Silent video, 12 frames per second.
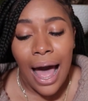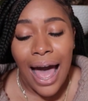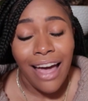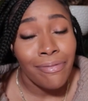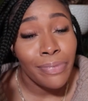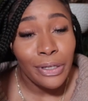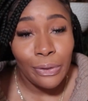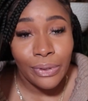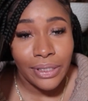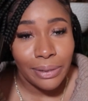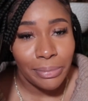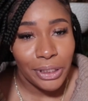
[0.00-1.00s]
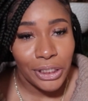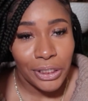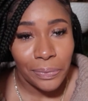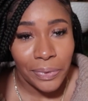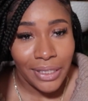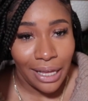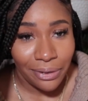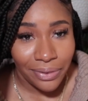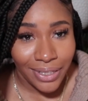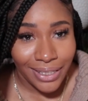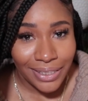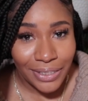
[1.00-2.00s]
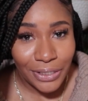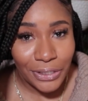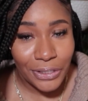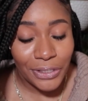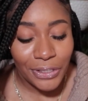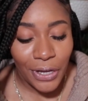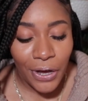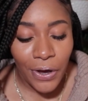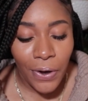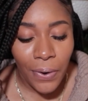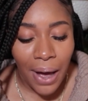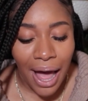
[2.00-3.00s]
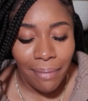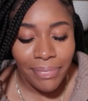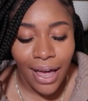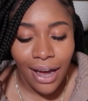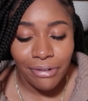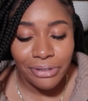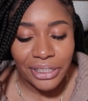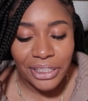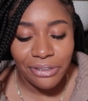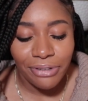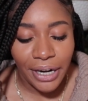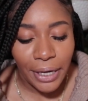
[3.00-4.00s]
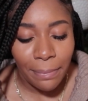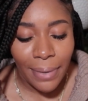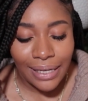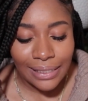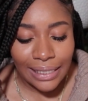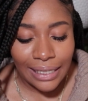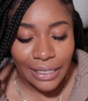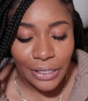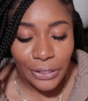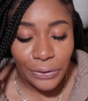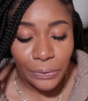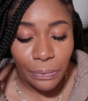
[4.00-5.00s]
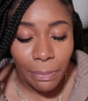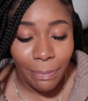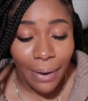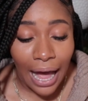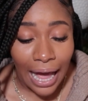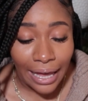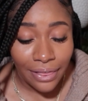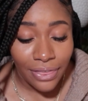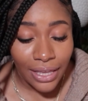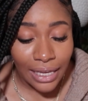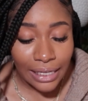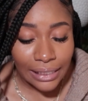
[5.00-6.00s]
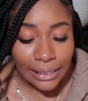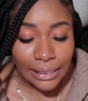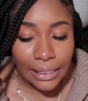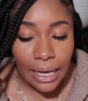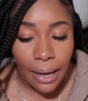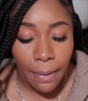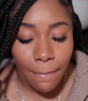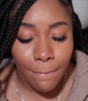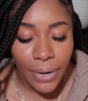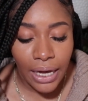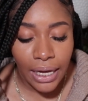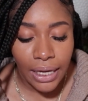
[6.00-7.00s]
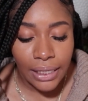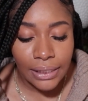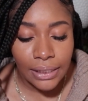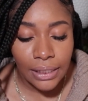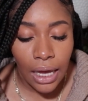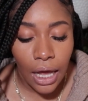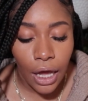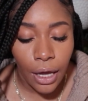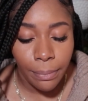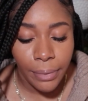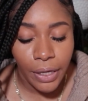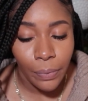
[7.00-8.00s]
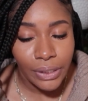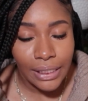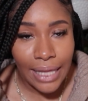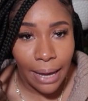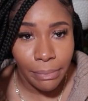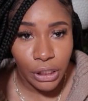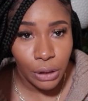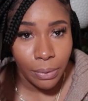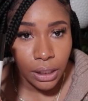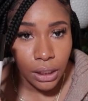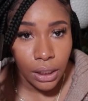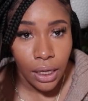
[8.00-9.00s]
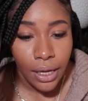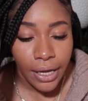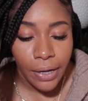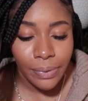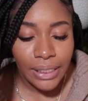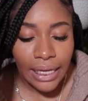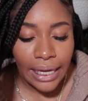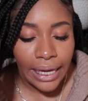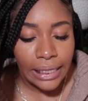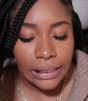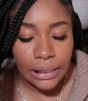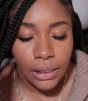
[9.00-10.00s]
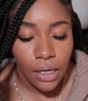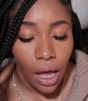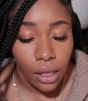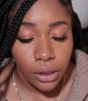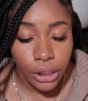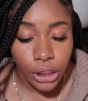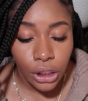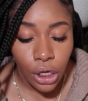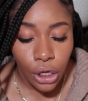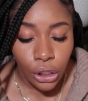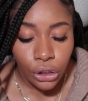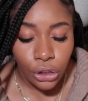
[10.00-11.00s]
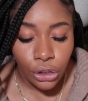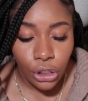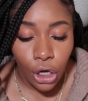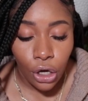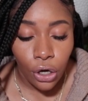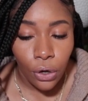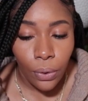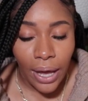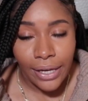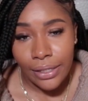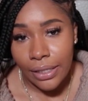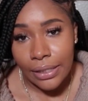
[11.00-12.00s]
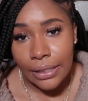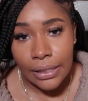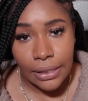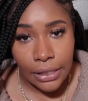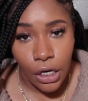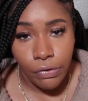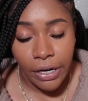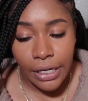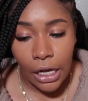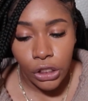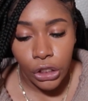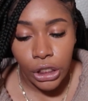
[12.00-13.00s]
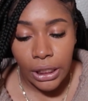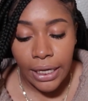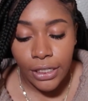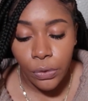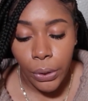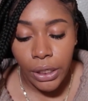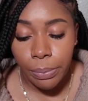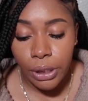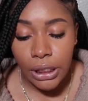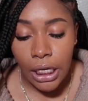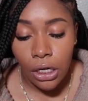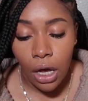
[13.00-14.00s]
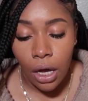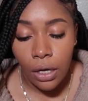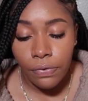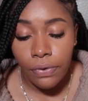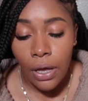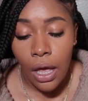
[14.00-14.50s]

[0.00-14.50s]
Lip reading: I've been using the machine without this, so I'm not really recommending you buy this, but it wasn't that much money. It was like $18. So, and it's the sale right now, so you're gonna get 20% off.